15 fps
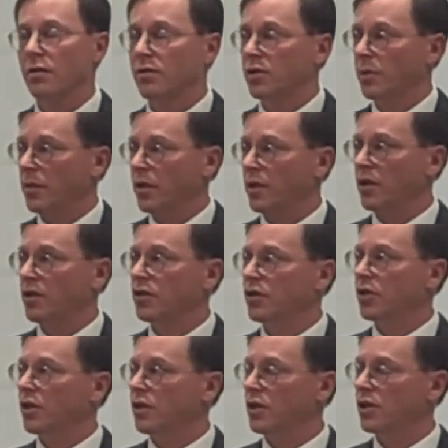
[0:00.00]
Some of
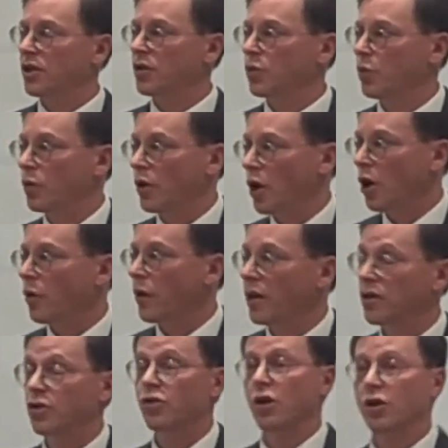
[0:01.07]
these conditions were known
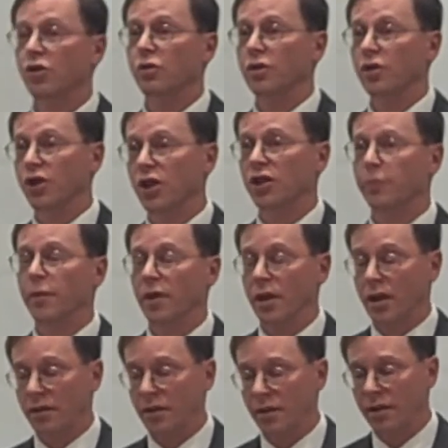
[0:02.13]
as structural adjustment
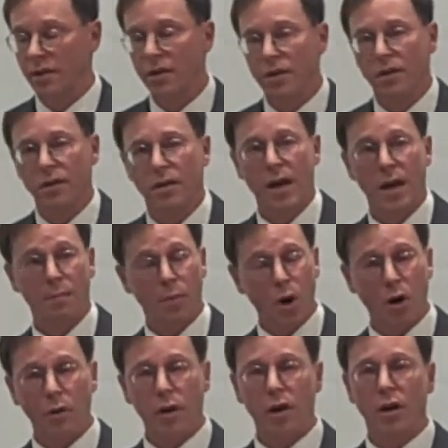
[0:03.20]
lending. And
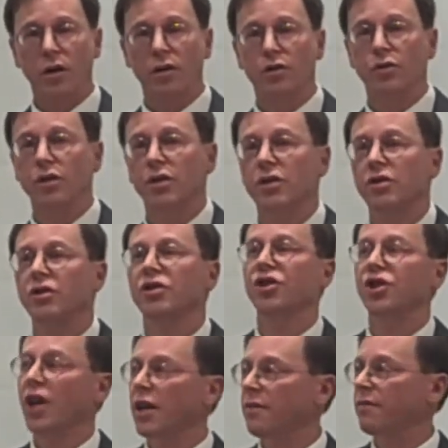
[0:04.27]
borrowing countries
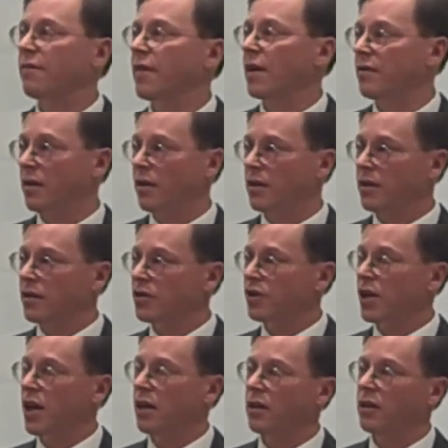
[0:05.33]
chafe at the
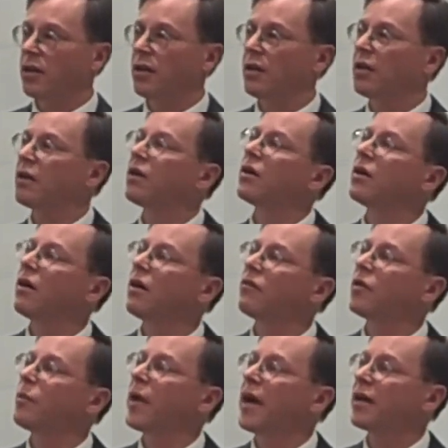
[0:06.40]
conditionality of
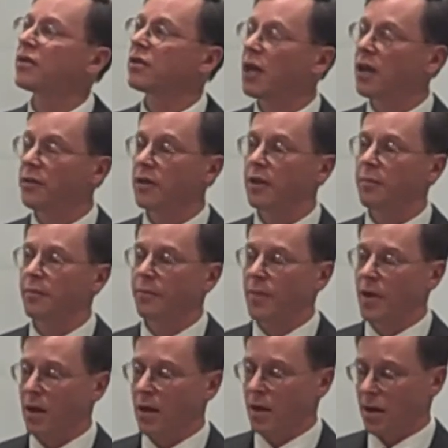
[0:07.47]
the bank's lending.
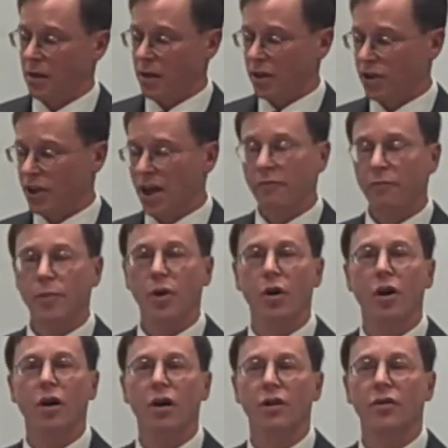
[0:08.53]
They chafe
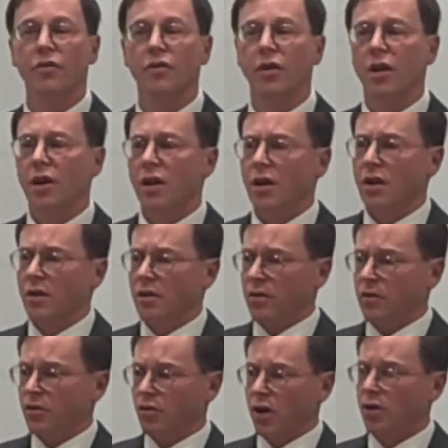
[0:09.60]
because
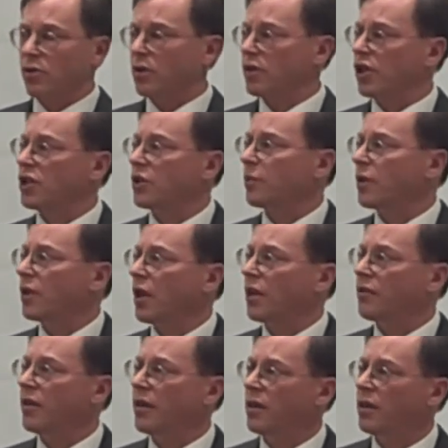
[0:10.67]
structural adjustment
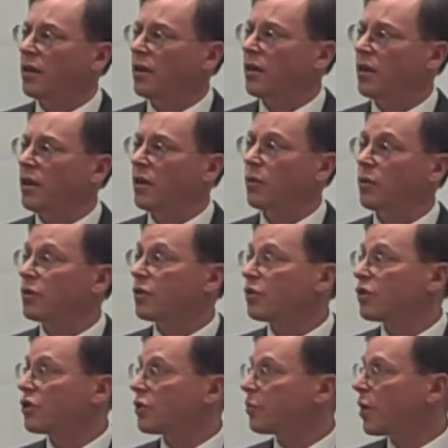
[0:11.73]
lending
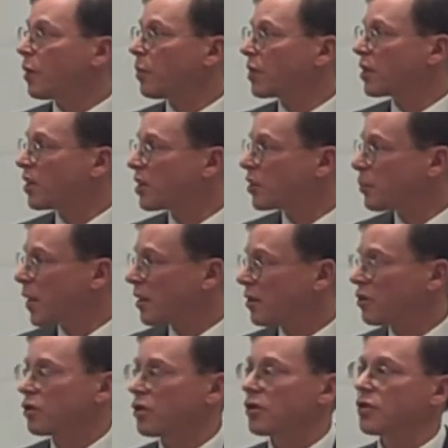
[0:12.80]
reduces public
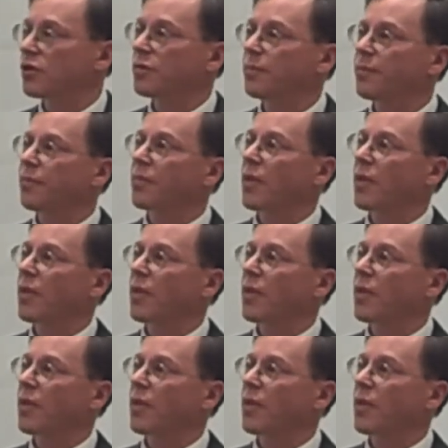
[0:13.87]
expenditures.